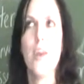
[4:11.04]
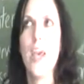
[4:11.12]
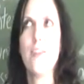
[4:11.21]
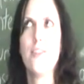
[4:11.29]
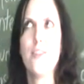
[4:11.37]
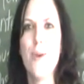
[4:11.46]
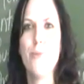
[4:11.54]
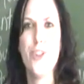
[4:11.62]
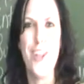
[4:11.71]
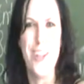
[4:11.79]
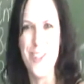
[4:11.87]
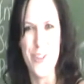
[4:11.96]

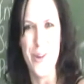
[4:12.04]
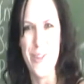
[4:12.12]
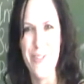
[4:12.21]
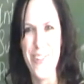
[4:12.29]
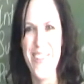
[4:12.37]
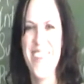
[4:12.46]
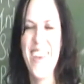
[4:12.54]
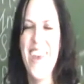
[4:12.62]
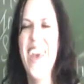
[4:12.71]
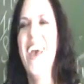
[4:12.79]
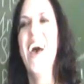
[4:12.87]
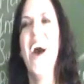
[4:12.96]
exceptionally joyful.
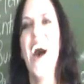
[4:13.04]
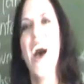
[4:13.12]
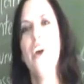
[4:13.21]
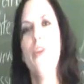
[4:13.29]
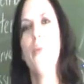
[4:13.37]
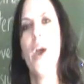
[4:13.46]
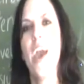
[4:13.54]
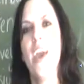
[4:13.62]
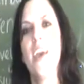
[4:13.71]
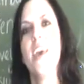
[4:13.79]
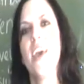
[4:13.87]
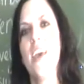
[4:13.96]
Either
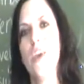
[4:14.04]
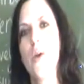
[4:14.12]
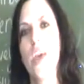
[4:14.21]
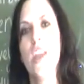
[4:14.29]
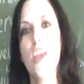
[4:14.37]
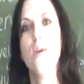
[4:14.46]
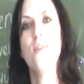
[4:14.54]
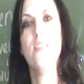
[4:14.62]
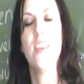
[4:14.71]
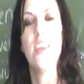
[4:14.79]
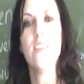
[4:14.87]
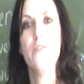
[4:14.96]
way, you can
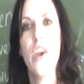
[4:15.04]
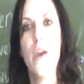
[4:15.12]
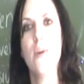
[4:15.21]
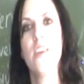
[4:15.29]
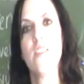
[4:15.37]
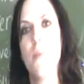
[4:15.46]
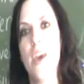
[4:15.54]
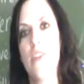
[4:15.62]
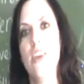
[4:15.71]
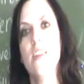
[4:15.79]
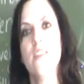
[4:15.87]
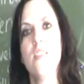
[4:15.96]
use these various
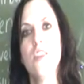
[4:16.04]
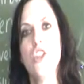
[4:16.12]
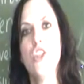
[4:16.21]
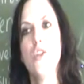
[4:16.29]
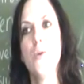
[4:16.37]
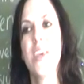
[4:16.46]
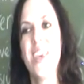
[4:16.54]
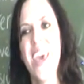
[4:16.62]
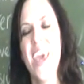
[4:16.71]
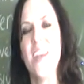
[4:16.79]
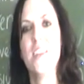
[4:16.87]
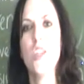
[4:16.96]
methods to
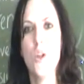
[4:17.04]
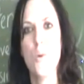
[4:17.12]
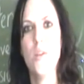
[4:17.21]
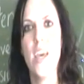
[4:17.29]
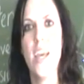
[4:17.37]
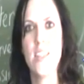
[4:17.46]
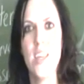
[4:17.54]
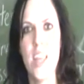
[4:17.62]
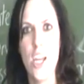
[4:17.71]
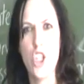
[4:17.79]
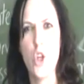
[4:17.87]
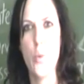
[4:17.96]
get your data
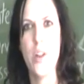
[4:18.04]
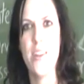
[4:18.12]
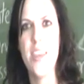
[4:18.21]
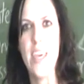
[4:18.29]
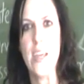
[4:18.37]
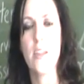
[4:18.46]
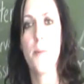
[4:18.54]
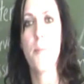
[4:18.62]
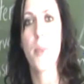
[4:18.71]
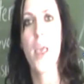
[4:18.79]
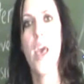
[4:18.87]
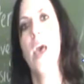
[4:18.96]
that you will need.
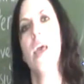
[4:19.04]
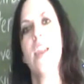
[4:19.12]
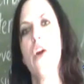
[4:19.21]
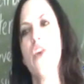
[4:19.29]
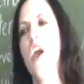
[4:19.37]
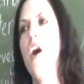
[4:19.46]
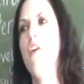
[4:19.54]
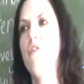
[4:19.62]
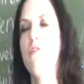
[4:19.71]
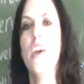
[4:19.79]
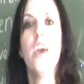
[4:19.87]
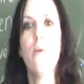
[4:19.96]
Now there
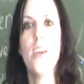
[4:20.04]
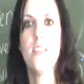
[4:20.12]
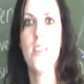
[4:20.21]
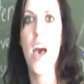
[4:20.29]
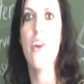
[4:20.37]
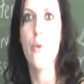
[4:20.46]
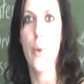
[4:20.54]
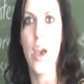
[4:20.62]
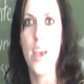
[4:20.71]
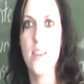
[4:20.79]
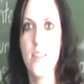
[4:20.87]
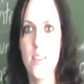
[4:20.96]
are various other
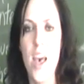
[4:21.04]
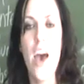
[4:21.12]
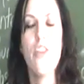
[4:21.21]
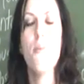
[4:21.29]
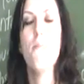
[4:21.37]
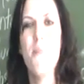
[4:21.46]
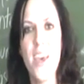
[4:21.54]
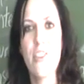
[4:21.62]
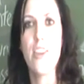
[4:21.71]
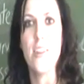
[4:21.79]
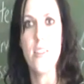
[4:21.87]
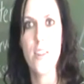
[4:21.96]
ways, other
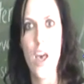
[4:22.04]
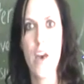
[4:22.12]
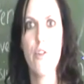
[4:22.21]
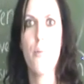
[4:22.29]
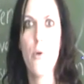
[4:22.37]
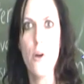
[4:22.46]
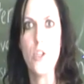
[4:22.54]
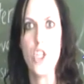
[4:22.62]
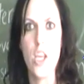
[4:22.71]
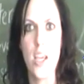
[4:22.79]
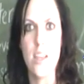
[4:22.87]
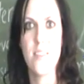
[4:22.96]
methods of
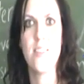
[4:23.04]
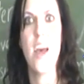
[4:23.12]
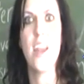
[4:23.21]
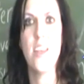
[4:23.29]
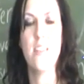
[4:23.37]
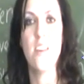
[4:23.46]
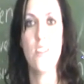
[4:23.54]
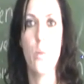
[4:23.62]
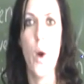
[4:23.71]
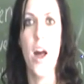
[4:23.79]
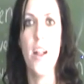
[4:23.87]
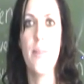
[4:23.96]
approaching studies
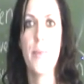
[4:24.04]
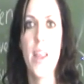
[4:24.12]
as well.